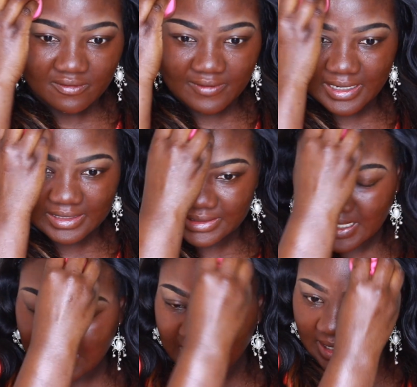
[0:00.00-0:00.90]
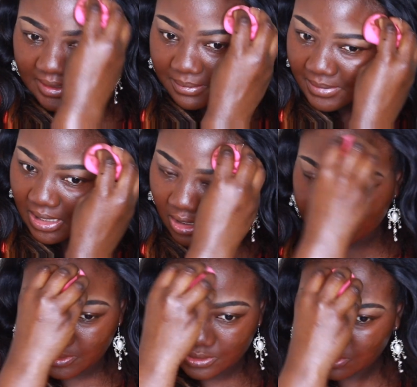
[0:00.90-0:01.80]
Valentine
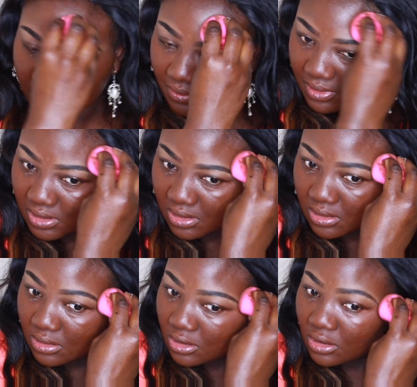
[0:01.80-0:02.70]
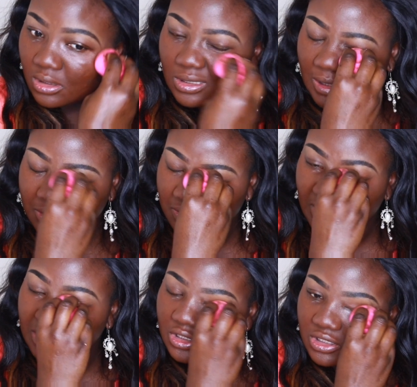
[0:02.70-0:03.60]
makeup tutorial that you
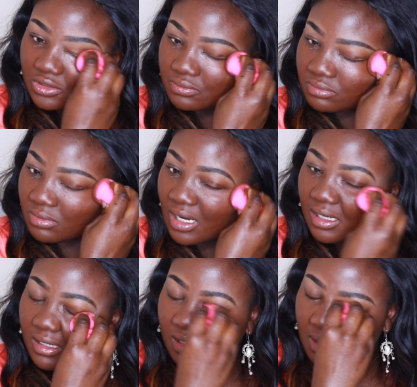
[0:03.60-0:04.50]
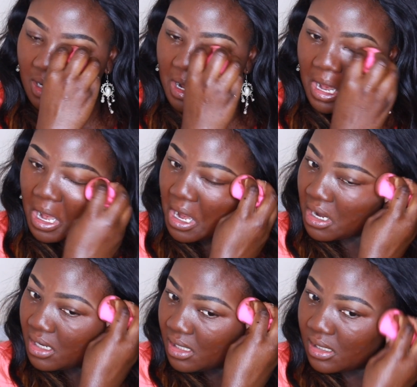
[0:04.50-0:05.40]
can just rock,
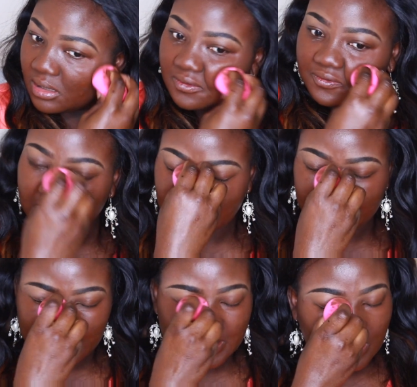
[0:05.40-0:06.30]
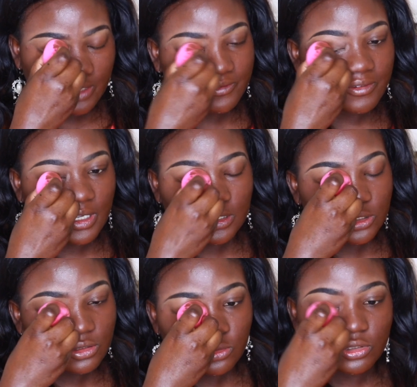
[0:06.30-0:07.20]
especially if you're
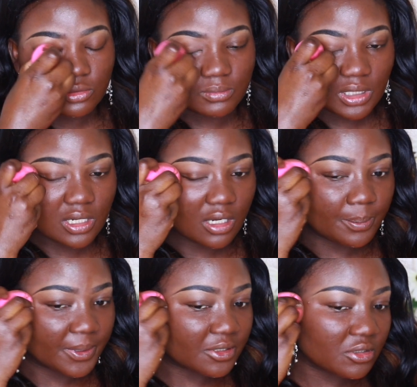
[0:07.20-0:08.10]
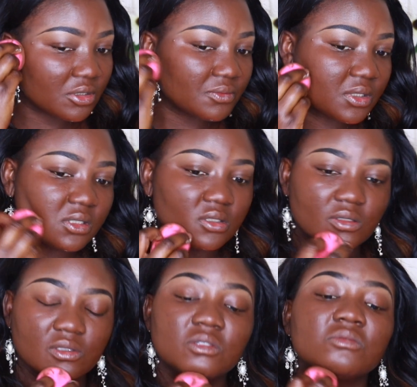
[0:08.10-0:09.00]
new to makeup and you don't really
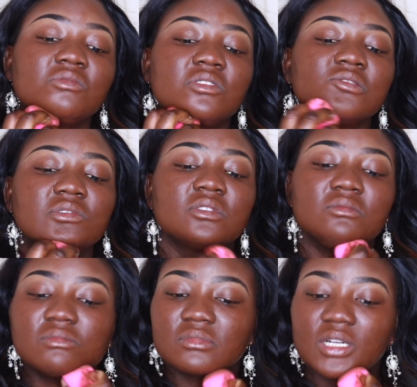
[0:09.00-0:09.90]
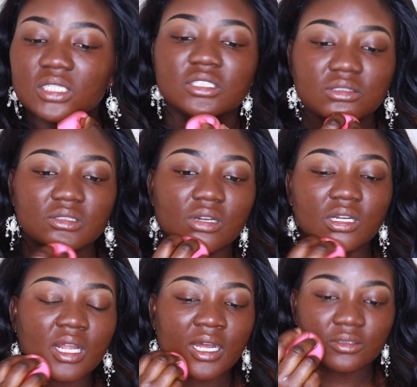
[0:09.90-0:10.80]
know much
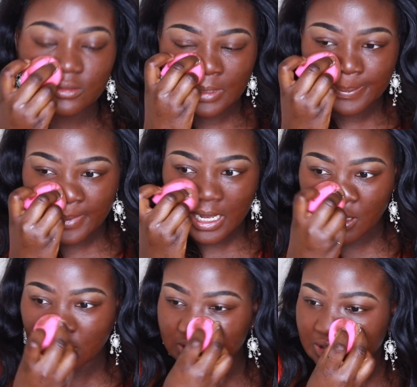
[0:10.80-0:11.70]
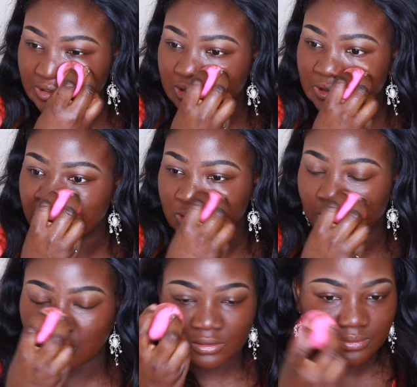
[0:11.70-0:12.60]
on how to apply all these things,
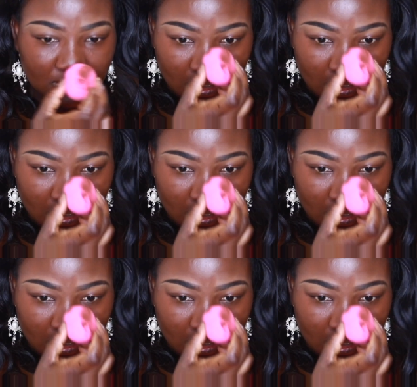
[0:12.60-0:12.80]
or